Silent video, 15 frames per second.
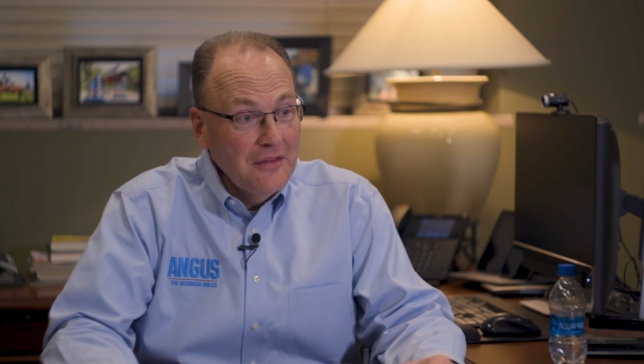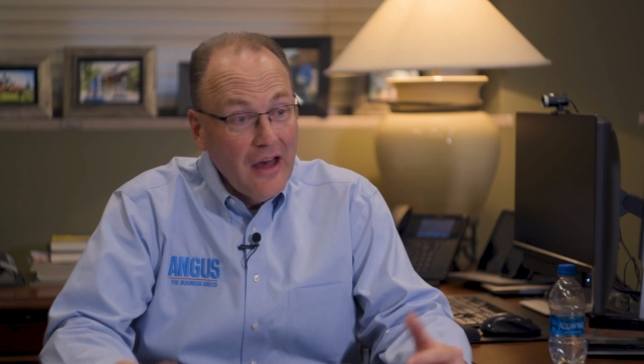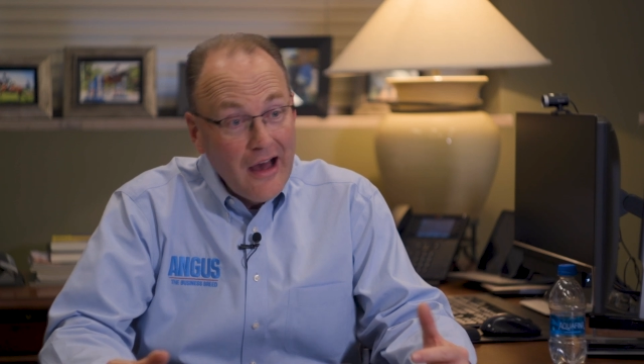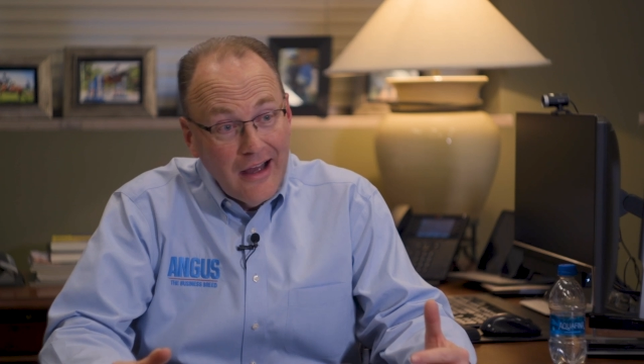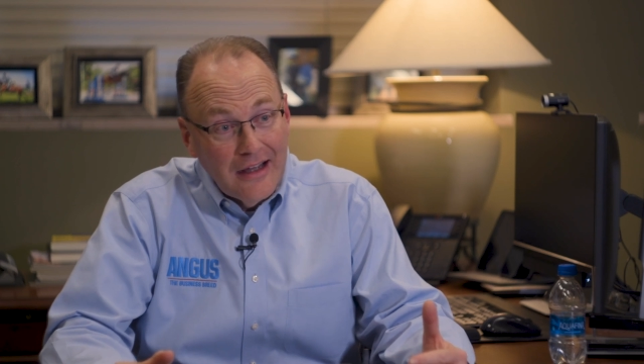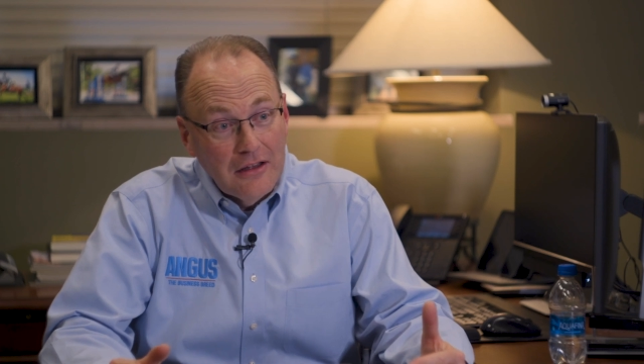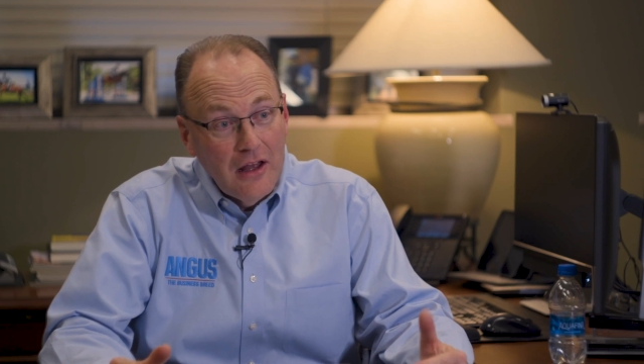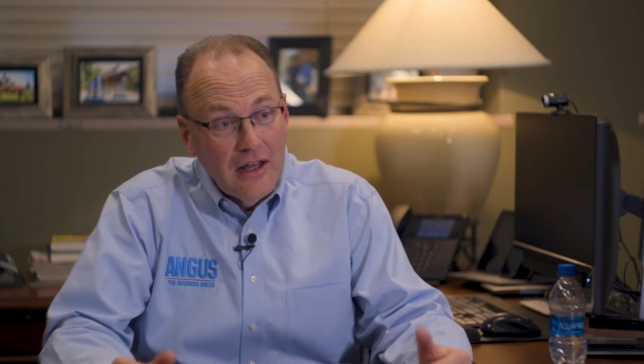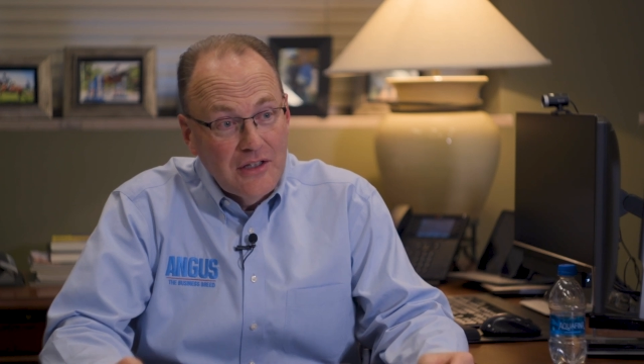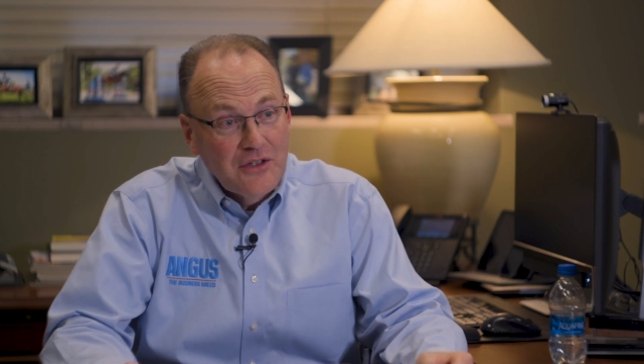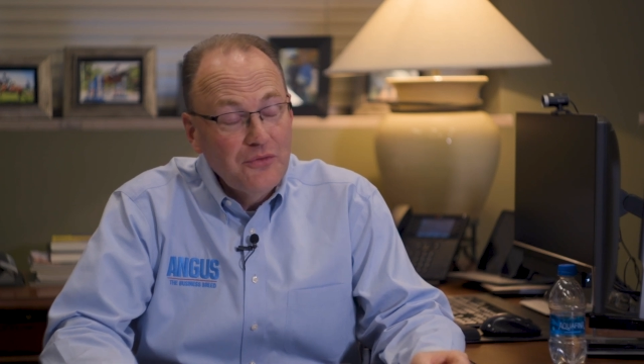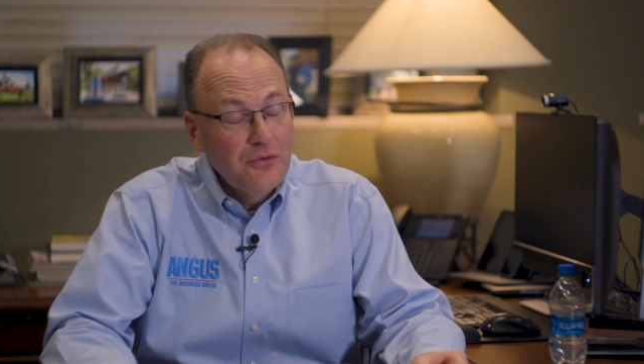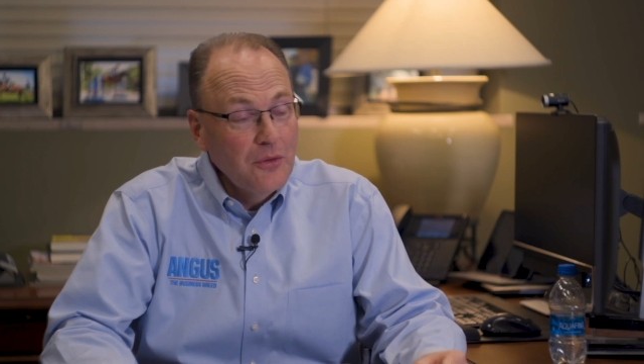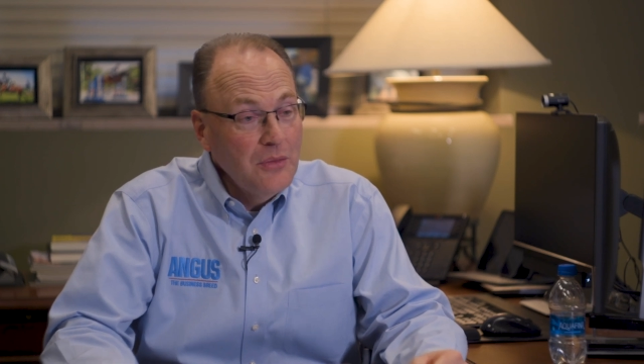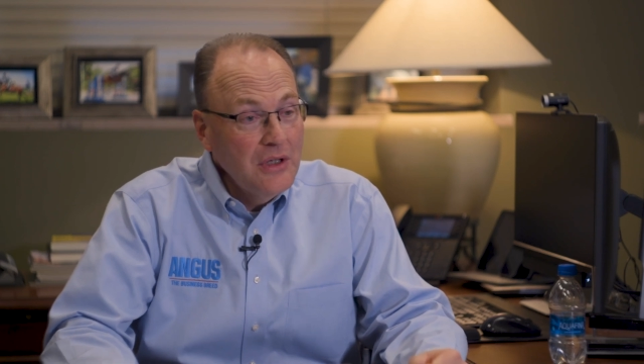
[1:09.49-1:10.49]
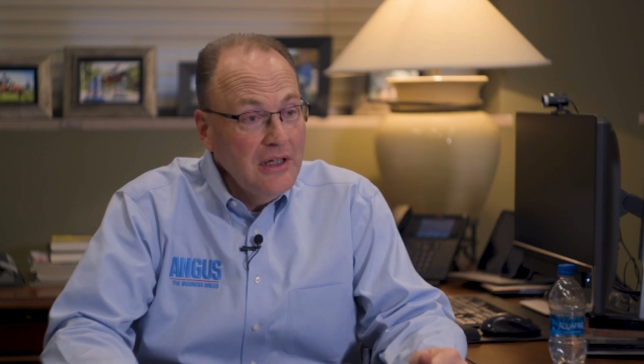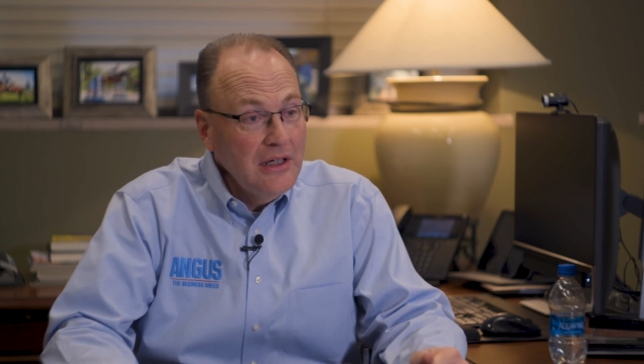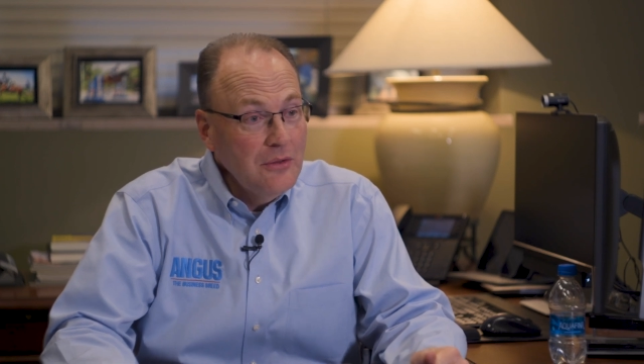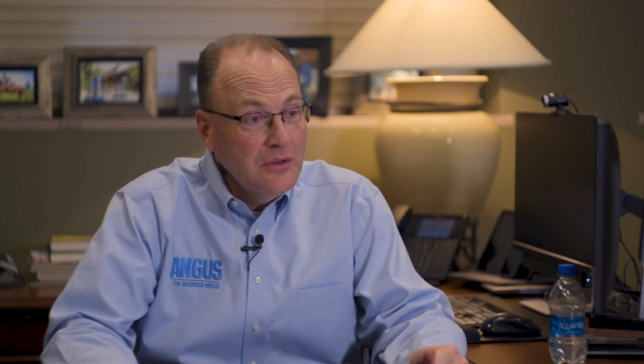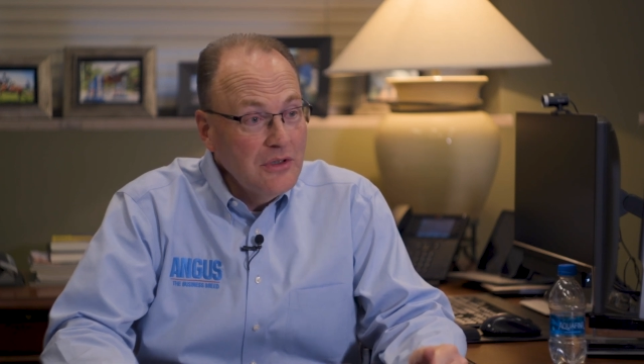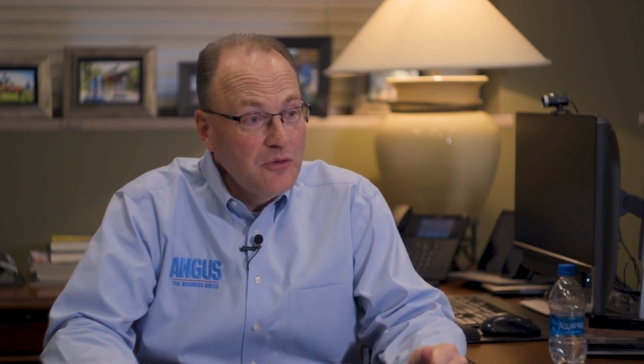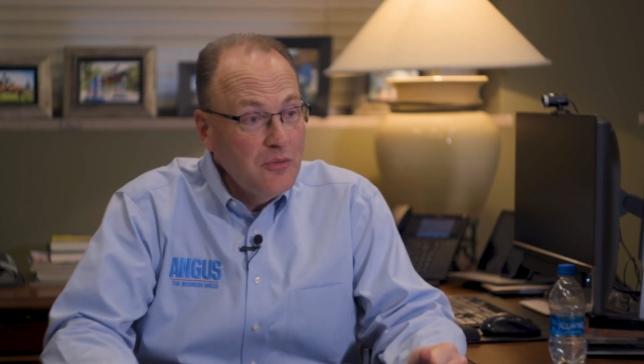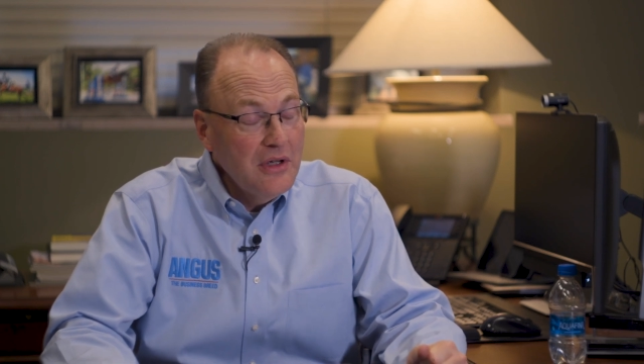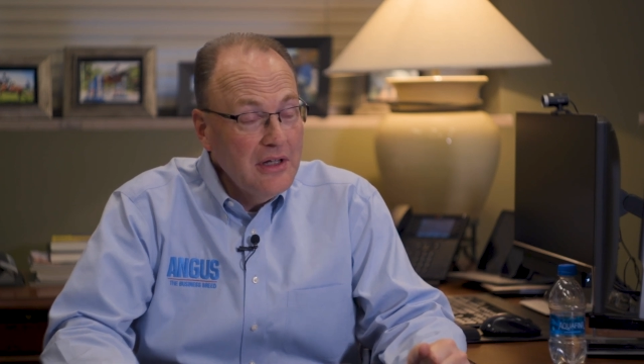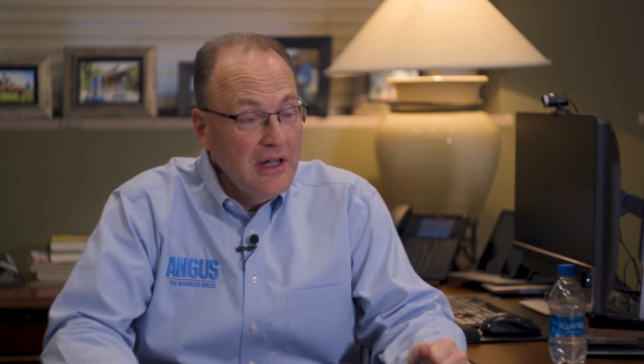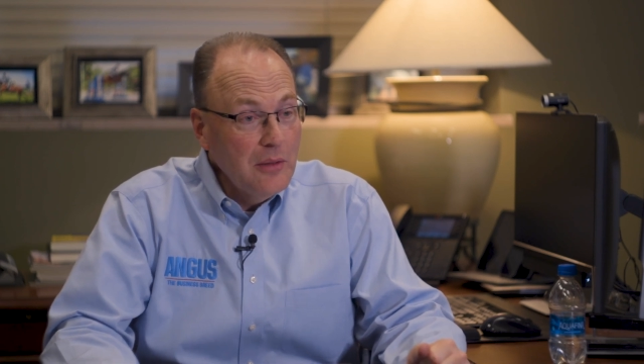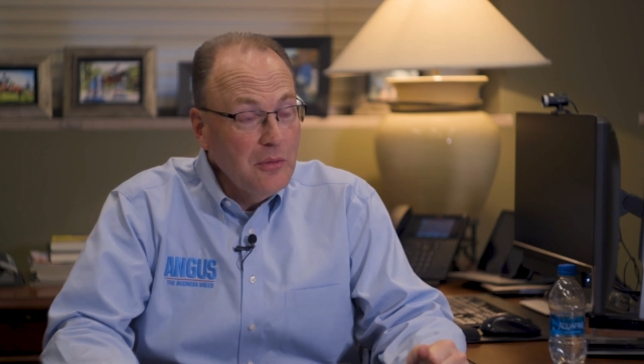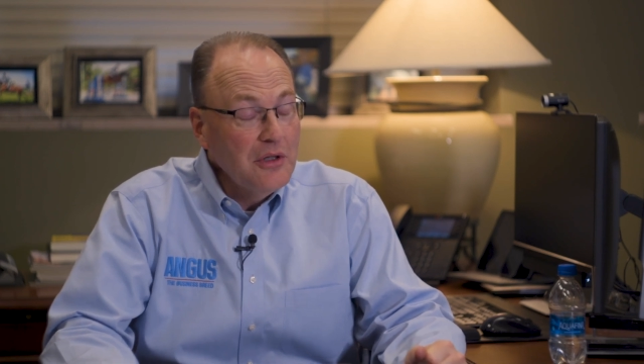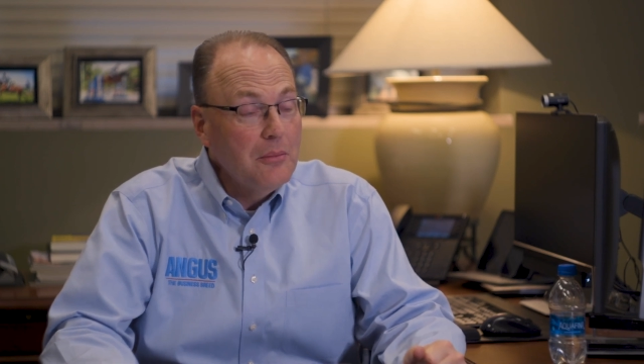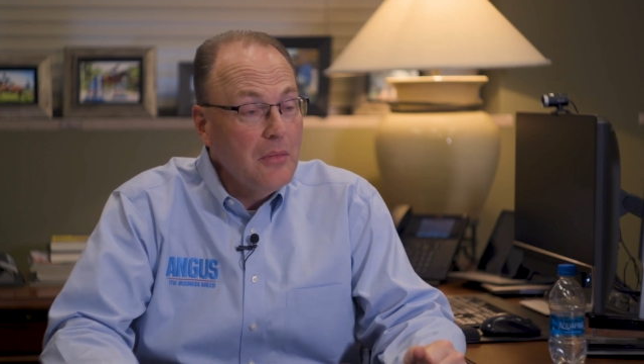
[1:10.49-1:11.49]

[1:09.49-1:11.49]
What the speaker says: of the highlights for me was being able